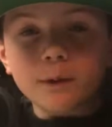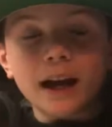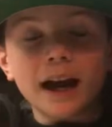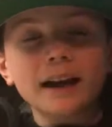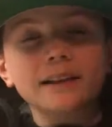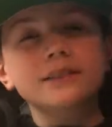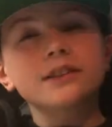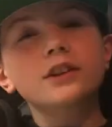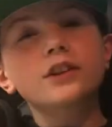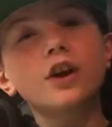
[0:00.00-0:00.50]
We
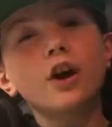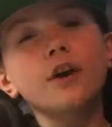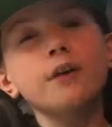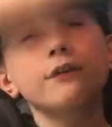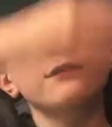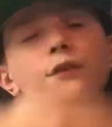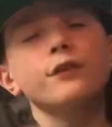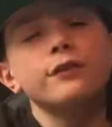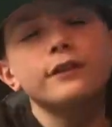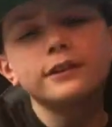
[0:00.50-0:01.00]
had to go
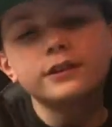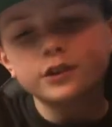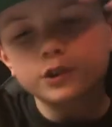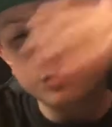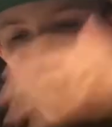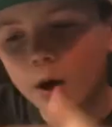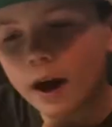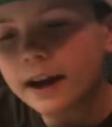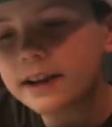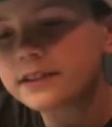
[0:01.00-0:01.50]
through this
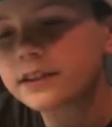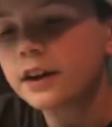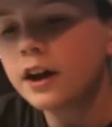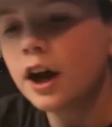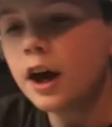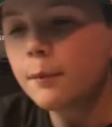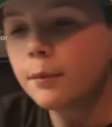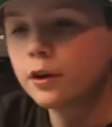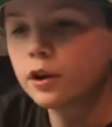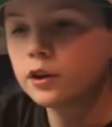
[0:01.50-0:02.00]
twice
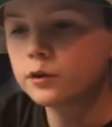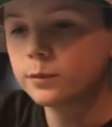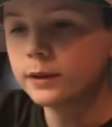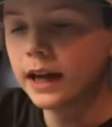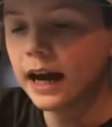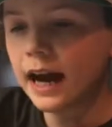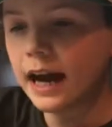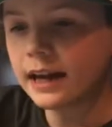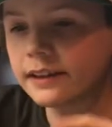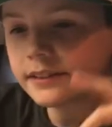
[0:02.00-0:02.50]
because
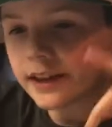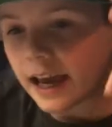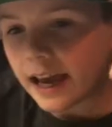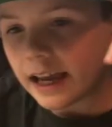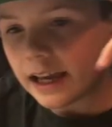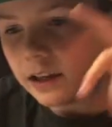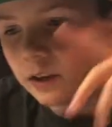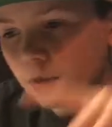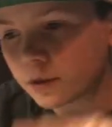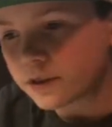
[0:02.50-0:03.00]
we had
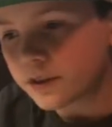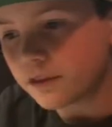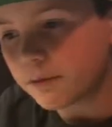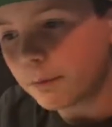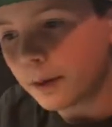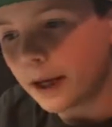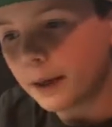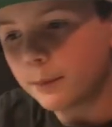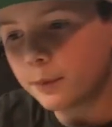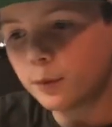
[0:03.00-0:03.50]
a lot
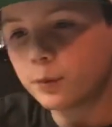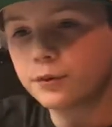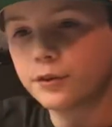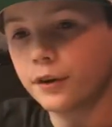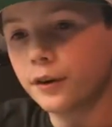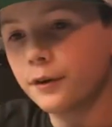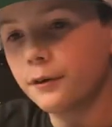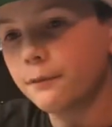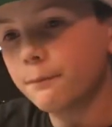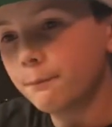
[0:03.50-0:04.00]
of people
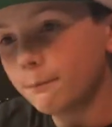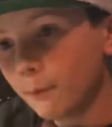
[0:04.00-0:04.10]
do,